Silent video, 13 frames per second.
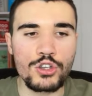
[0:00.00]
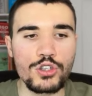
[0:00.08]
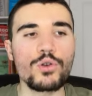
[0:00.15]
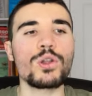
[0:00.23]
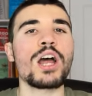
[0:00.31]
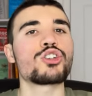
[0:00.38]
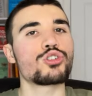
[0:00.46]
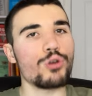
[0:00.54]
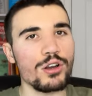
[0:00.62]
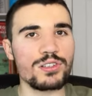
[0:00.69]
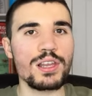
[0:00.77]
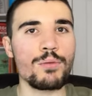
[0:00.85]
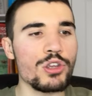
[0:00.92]
So you've got that
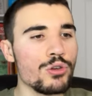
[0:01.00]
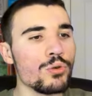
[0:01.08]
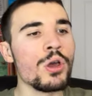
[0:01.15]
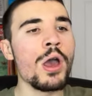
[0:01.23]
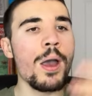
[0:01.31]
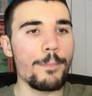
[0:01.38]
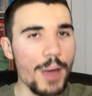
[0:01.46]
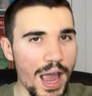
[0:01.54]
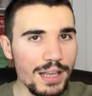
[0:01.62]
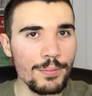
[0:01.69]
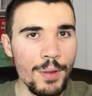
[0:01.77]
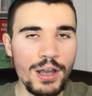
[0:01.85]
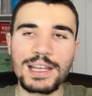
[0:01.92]
trust there where you pay
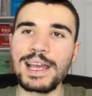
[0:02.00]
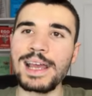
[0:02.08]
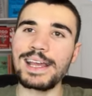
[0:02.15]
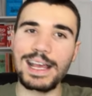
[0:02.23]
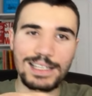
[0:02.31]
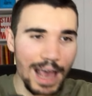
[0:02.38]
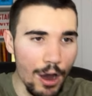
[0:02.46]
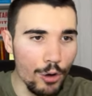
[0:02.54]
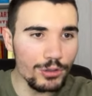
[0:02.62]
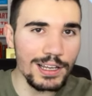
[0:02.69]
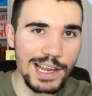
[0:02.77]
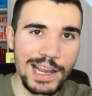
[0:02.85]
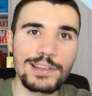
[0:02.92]
the money, it gets held
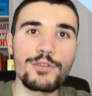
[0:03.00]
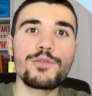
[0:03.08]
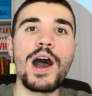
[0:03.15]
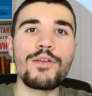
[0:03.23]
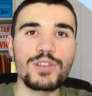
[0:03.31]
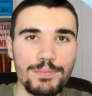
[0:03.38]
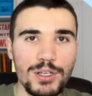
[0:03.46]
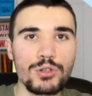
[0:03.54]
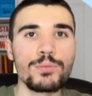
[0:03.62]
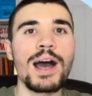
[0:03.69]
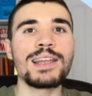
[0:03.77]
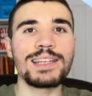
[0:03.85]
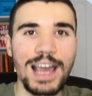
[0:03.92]
in the Fiverr's
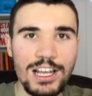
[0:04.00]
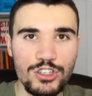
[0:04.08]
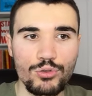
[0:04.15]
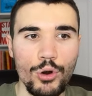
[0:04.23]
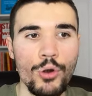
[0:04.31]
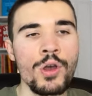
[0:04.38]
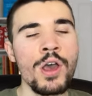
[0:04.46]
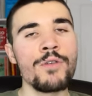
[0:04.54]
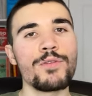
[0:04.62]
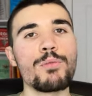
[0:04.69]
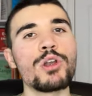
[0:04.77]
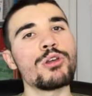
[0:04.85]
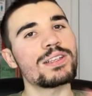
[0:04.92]
middleman, the escrow. Then
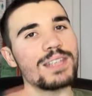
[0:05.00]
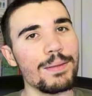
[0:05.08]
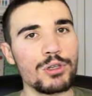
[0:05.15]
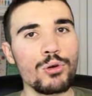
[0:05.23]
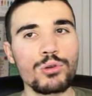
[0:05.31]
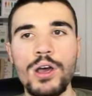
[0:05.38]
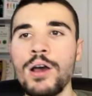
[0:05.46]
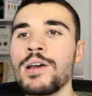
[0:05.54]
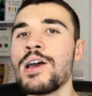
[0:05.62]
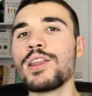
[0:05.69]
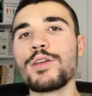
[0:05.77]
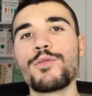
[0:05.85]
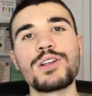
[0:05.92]
when you accept the order,
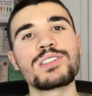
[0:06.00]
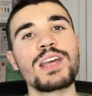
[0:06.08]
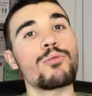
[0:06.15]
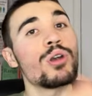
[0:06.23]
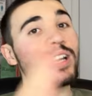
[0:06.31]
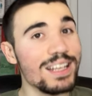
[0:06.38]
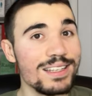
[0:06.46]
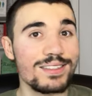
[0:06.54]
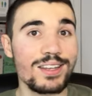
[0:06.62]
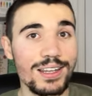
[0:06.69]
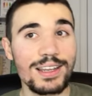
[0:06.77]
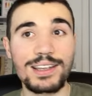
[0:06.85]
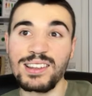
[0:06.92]
the funds get released to
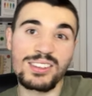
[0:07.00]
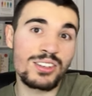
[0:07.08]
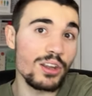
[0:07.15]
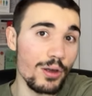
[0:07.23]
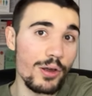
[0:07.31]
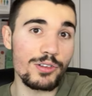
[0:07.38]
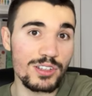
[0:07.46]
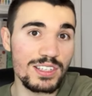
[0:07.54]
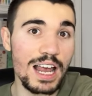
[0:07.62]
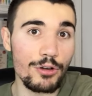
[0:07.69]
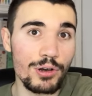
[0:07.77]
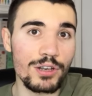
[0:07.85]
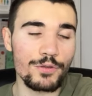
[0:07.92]
the
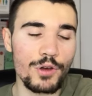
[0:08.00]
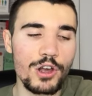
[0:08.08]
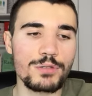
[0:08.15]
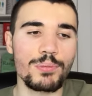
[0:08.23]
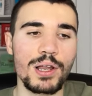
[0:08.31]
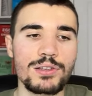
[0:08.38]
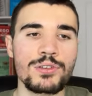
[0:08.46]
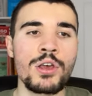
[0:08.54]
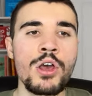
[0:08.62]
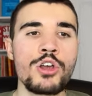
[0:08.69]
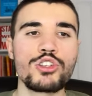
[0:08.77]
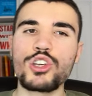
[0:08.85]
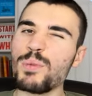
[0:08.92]
seller in the first place.
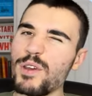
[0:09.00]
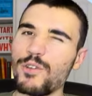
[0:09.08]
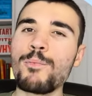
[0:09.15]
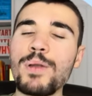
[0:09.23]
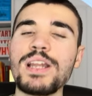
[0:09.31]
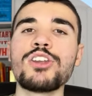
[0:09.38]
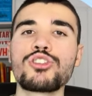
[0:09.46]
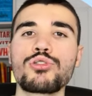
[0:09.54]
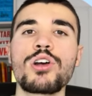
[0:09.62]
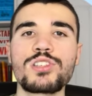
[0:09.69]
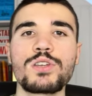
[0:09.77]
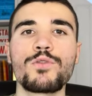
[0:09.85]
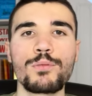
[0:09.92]
So you can be completely
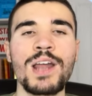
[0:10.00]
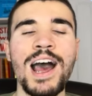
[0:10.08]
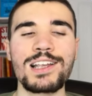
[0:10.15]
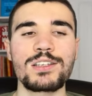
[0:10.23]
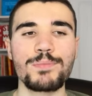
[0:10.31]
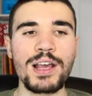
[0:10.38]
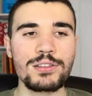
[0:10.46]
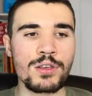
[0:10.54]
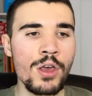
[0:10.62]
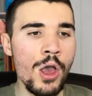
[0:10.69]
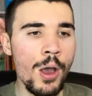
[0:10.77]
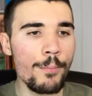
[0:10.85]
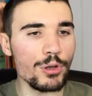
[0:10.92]
trusted from that aspect,
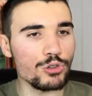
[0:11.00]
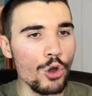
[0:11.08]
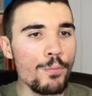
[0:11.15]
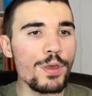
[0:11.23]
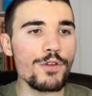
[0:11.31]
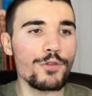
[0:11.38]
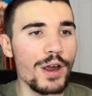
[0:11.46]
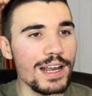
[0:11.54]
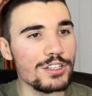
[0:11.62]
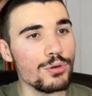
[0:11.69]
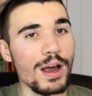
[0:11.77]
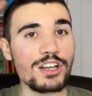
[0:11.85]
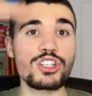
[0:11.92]
but don't be afraid
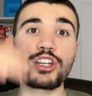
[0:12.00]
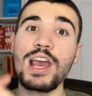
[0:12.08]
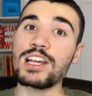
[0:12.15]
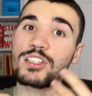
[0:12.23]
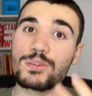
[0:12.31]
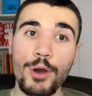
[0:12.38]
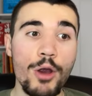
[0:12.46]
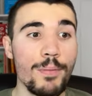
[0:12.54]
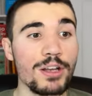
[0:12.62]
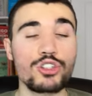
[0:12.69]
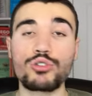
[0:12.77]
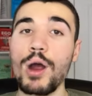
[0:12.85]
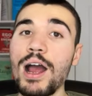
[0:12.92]
to actually experiment,
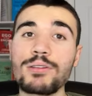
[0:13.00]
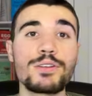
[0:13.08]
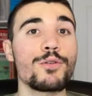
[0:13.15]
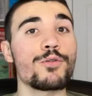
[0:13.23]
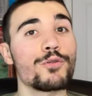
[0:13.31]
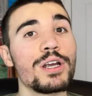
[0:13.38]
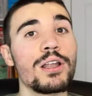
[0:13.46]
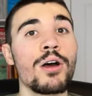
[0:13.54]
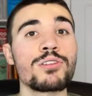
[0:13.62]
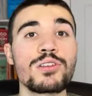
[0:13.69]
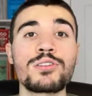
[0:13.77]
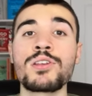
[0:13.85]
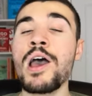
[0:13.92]
try out different
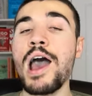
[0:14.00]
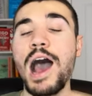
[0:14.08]
freelancers